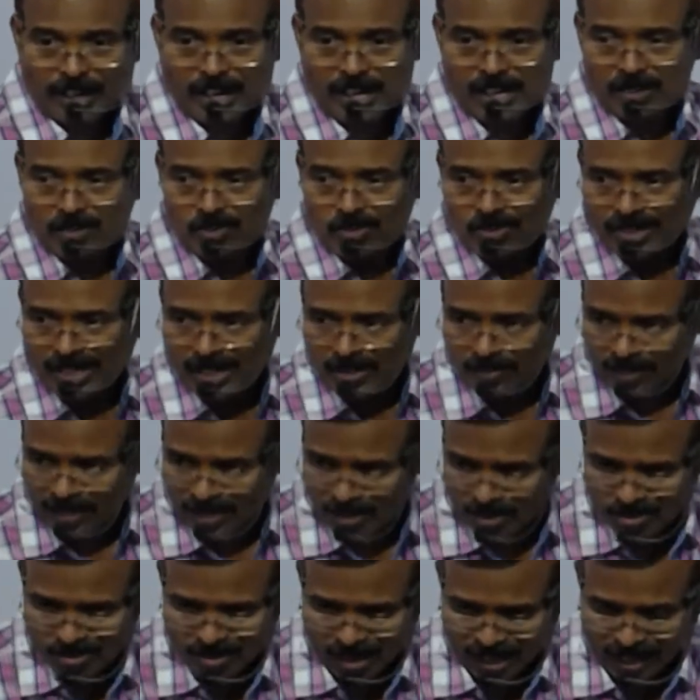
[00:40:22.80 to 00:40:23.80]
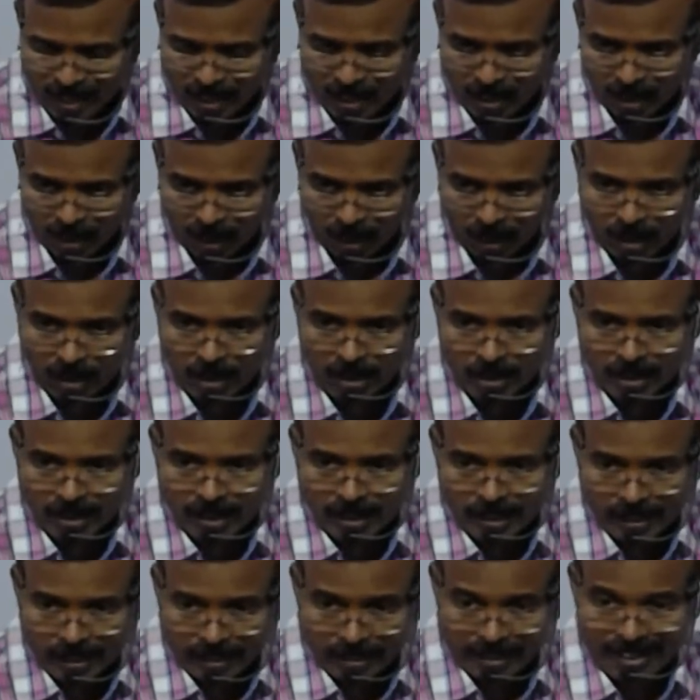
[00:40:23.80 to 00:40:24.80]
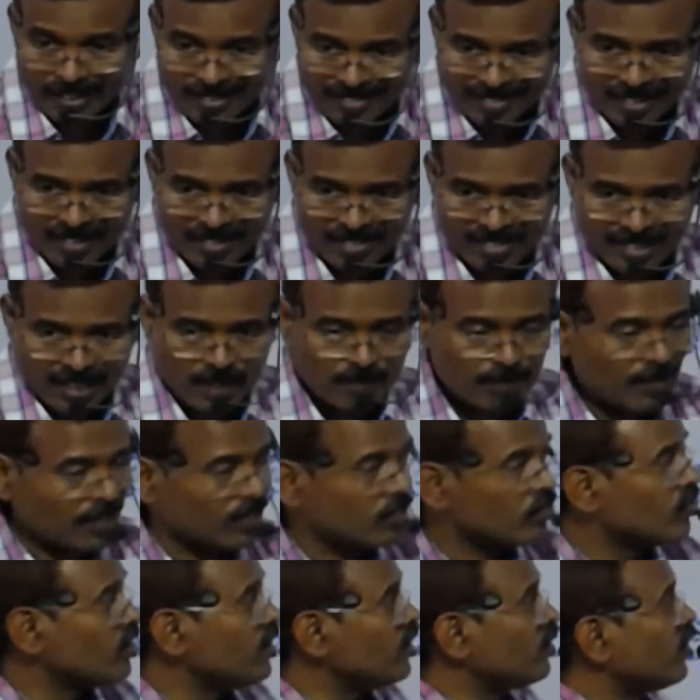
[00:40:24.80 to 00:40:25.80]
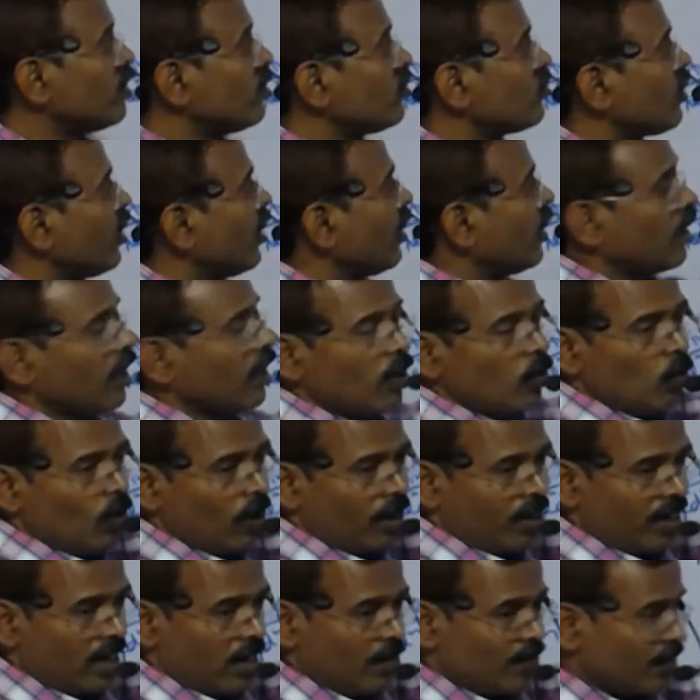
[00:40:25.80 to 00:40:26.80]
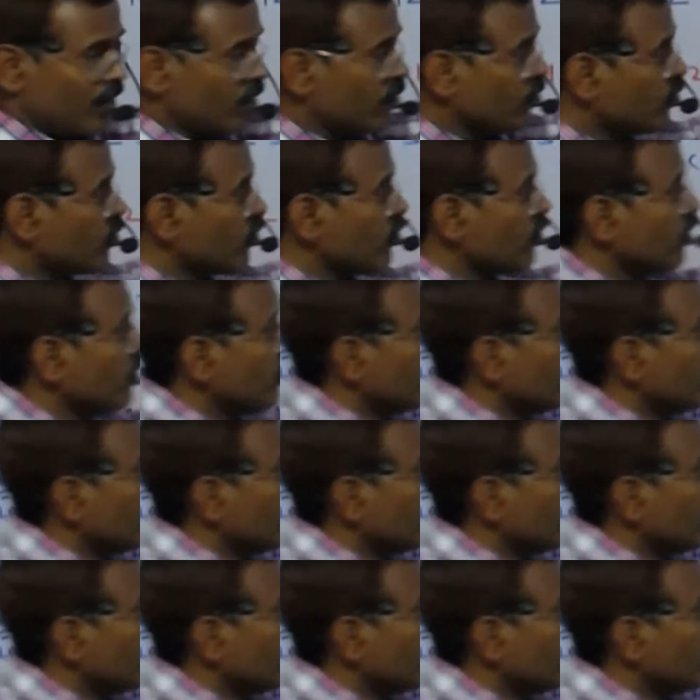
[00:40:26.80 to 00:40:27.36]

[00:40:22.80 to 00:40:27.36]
in C3 cycle. Reduction step in C3 cycle, what happens?